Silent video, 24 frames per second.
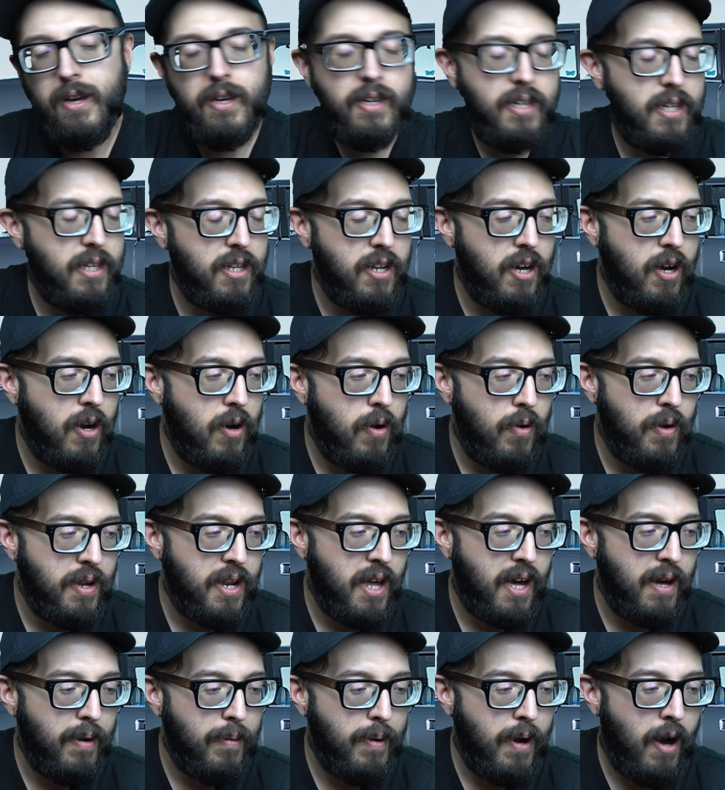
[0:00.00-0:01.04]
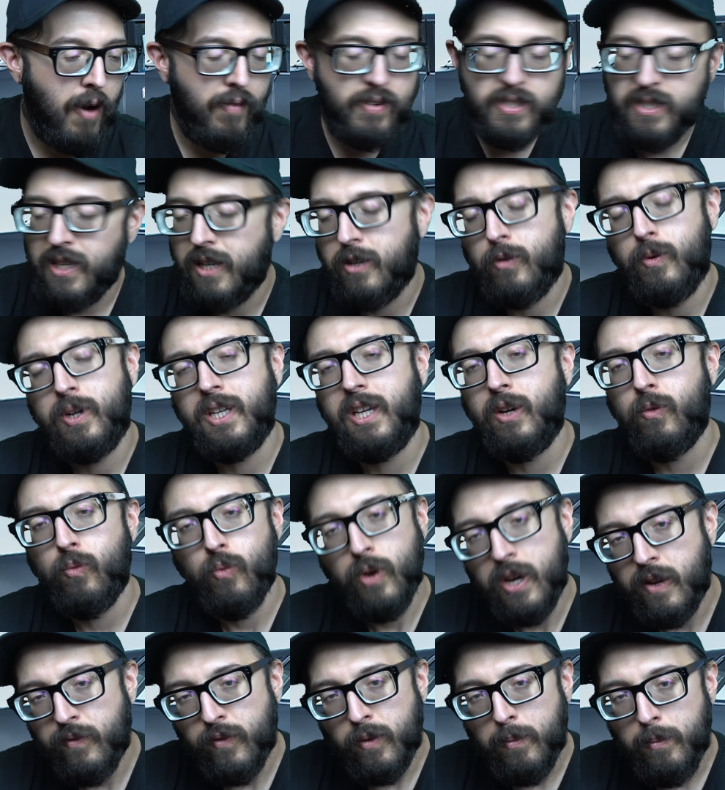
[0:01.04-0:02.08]
you know, and obviously I don't want to get
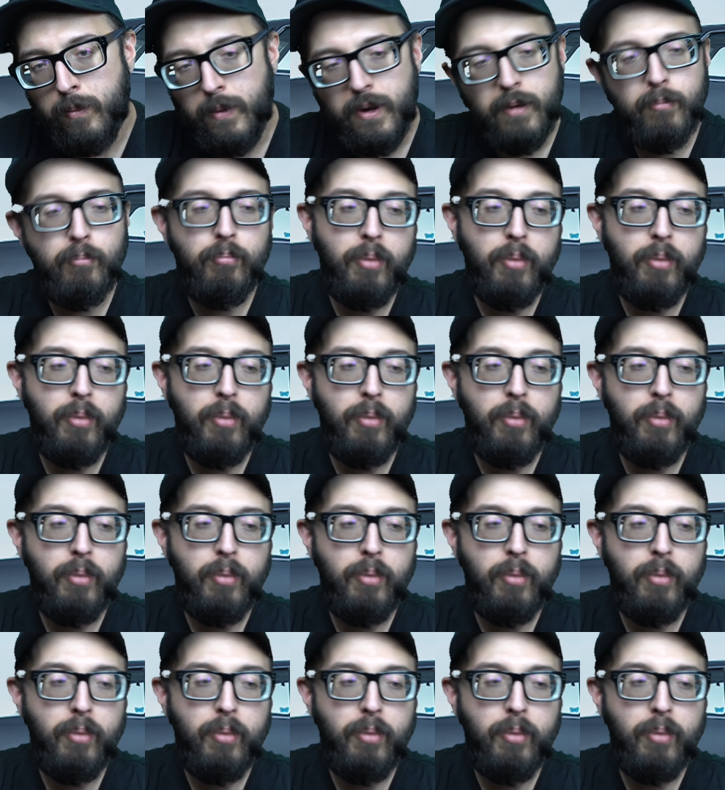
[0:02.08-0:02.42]
rid of them,